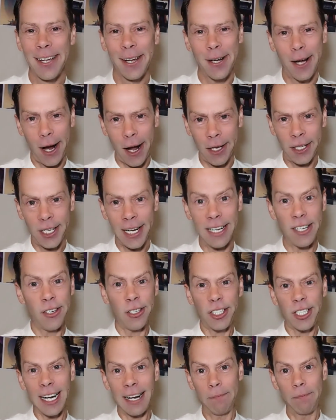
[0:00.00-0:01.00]
Gosh, you
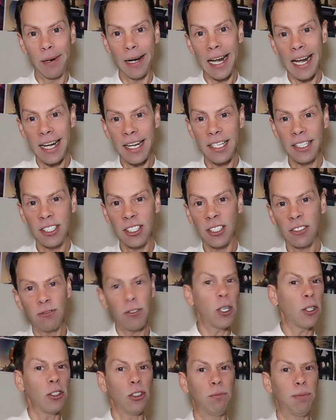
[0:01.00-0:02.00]
shut up, Palladians. Fuck
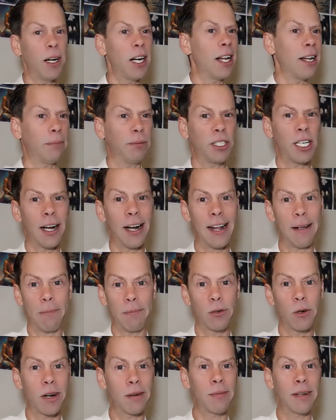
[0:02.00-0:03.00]
you, shut up. I'm
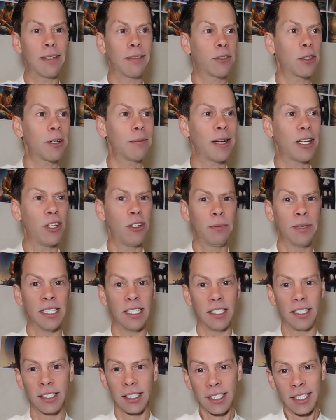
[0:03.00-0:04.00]
talking about
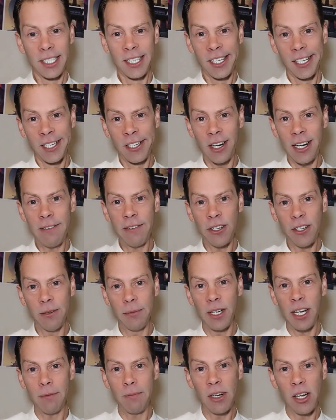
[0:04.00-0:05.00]
humans. You're not even human,
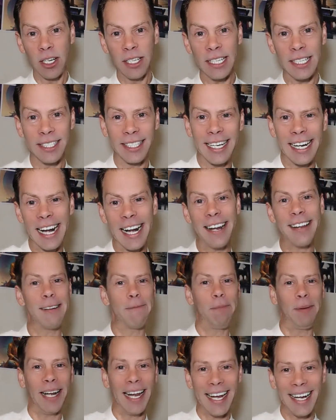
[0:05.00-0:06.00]
you don't belong here. Get out of here,
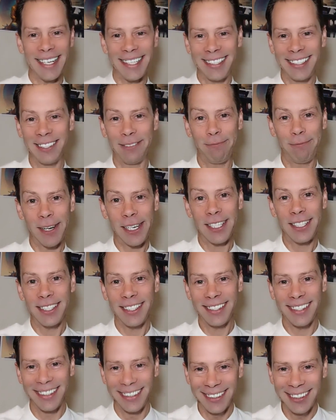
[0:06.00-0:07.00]
Palladians, you
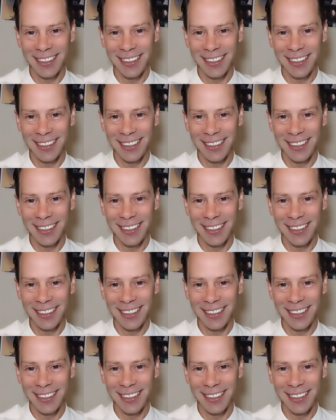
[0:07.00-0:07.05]
fuckers.